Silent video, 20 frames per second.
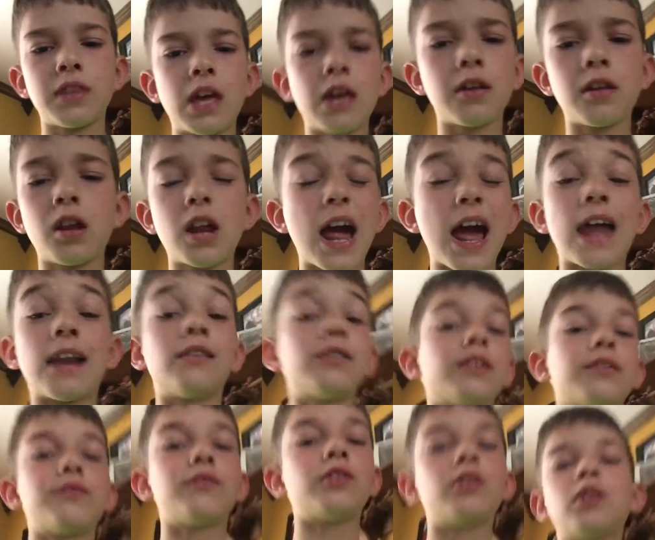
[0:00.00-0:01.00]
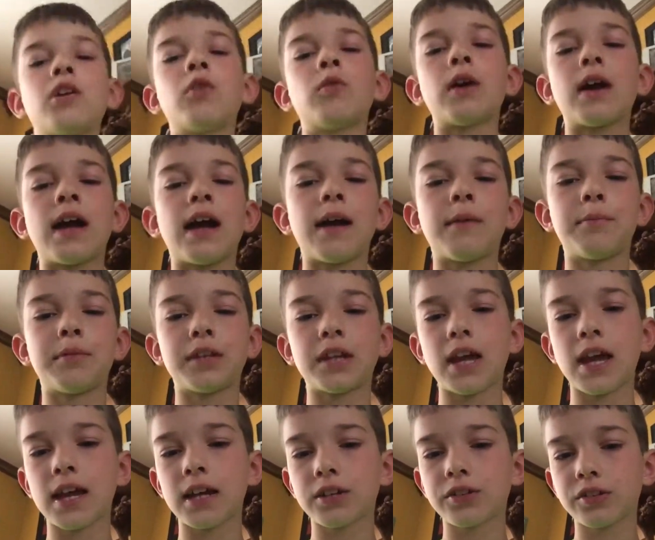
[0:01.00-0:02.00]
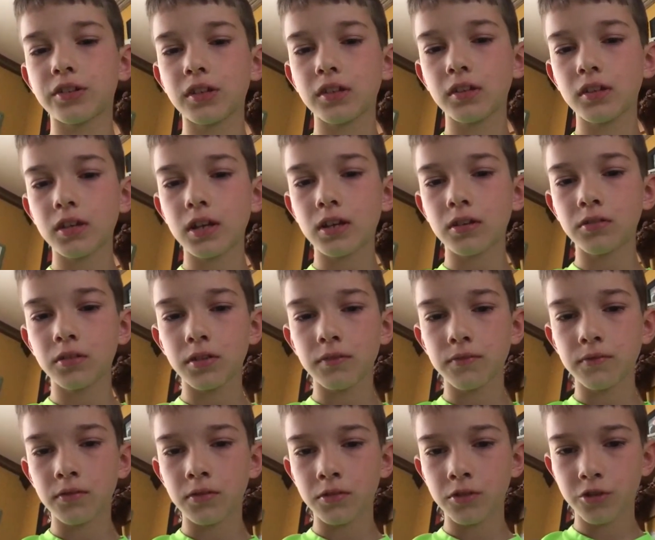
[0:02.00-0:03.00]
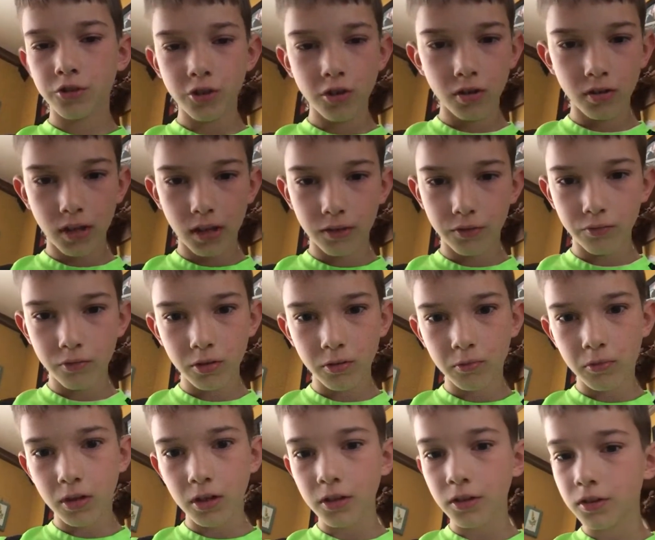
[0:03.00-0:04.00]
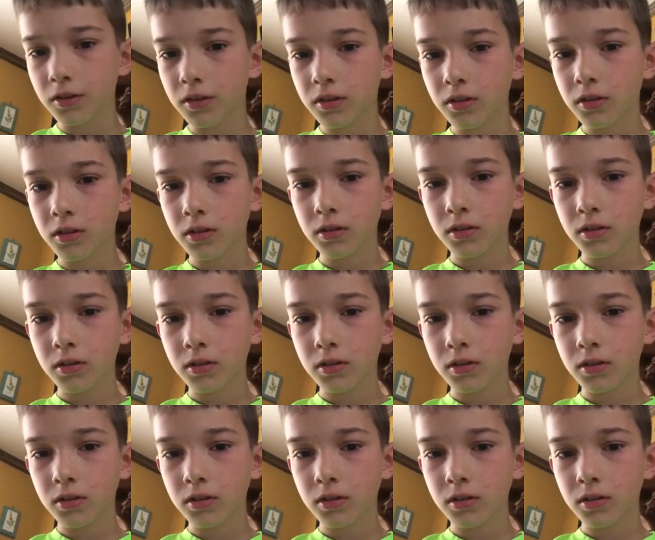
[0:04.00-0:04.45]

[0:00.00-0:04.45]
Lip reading: for now, I don't even know what happened, actually. I'm not even sure that's what it was.